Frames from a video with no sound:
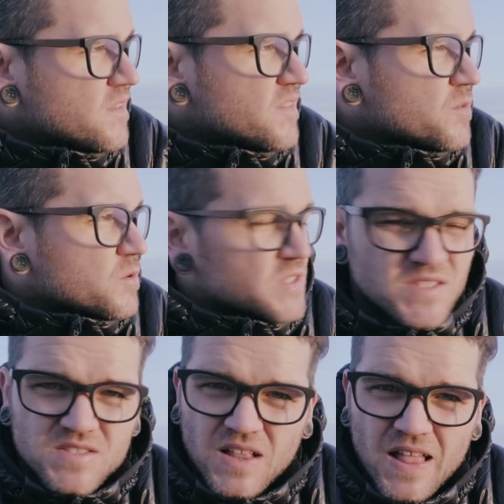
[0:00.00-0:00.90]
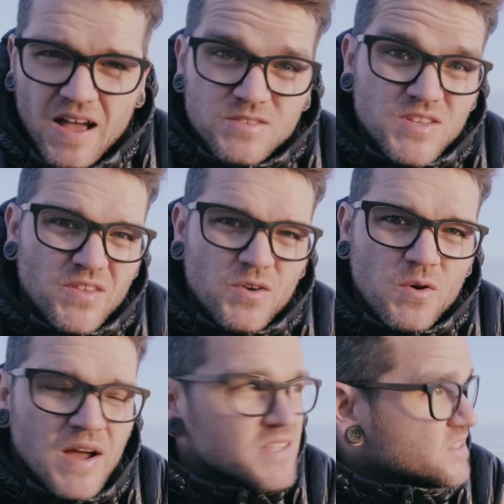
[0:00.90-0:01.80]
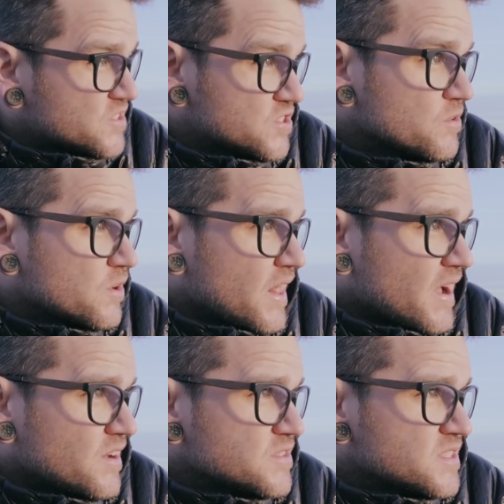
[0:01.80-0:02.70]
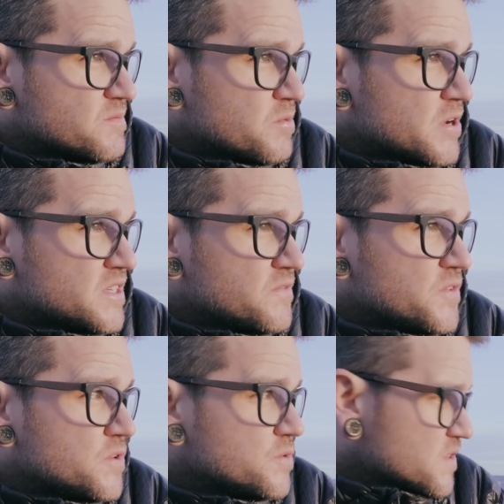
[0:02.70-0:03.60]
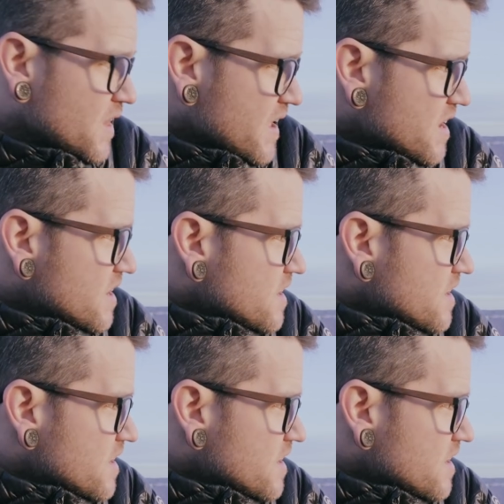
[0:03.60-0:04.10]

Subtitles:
There was clouds on the horizon, still clouds, it's pretty diffused light